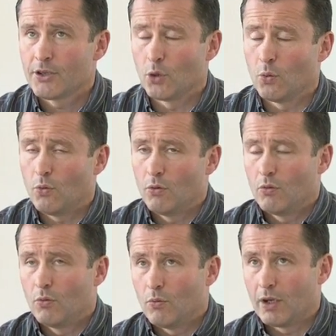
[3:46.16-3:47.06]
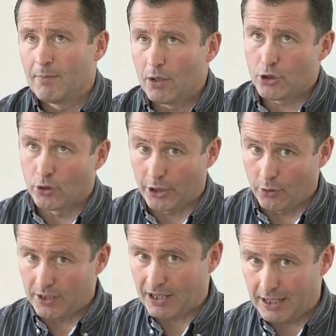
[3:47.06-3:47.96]
So what I'm now showing
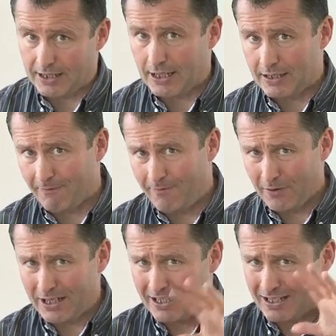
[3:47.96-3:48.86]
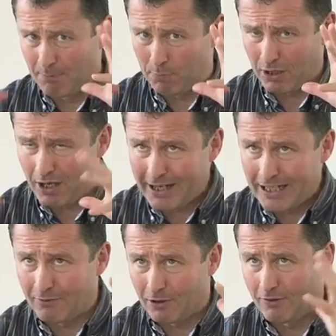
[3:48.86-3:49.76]
you is a very simple
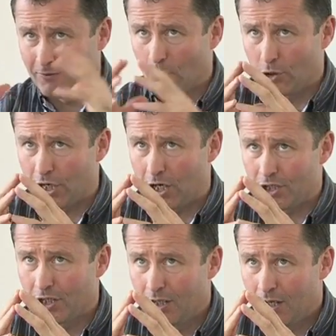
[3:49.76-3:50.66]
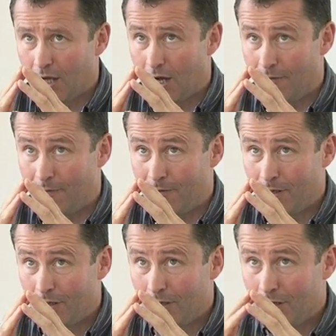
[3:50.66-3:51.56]
high-level flowchart of,
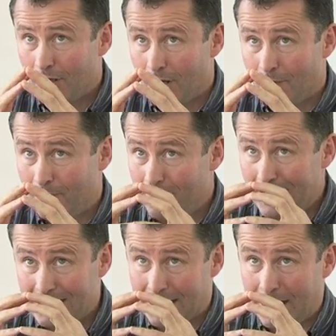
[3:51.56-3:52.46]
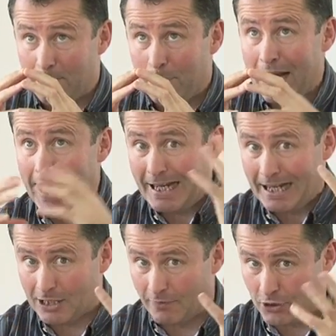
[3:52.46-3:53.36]
let's say, planning
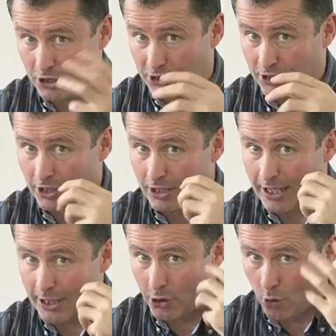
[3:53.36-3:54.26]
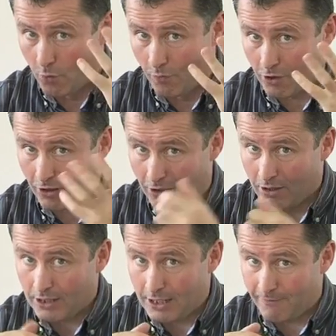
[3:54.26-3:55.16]
activities in an overall
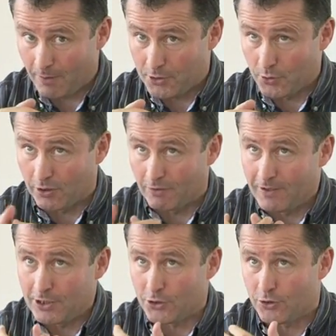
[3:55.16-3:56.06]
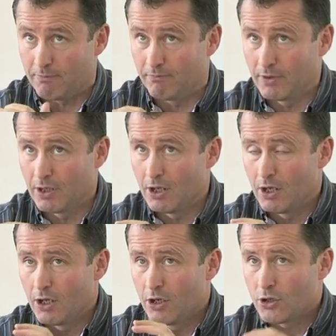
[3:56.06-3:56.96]
pharmaceutical value stream.
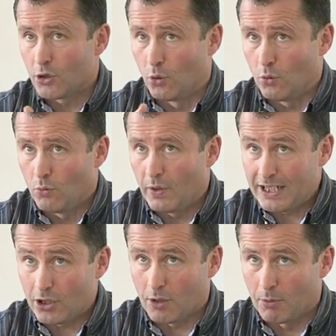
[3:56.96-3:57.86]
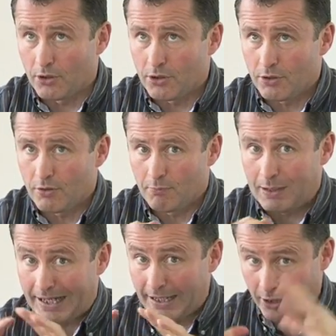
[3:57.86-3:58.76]
So when I talk about
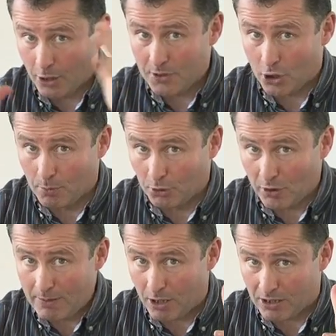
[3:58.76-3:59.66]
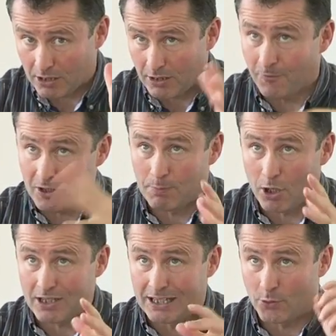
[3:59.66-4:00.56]
planning, I always talk about 3 boxes. The first
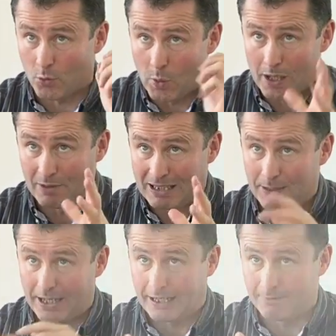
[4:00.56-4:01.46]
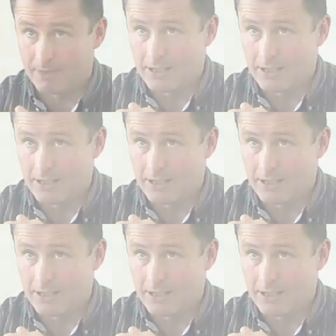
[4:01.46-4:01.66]
box is requirements planning.